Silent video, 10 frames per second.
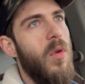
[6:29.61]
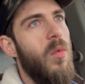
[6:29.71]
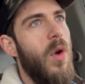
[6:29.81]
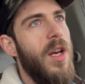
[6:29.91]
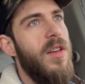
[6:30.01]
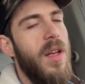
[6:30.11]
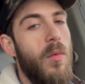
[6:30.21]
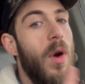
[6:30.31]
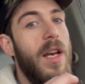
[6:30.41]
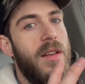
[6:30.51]

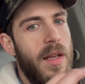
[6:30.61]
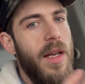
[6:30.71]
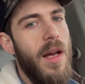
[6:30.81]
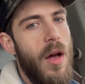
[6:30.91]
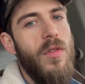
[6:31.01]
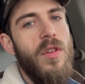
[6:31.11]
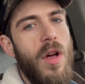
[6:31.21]
renting out the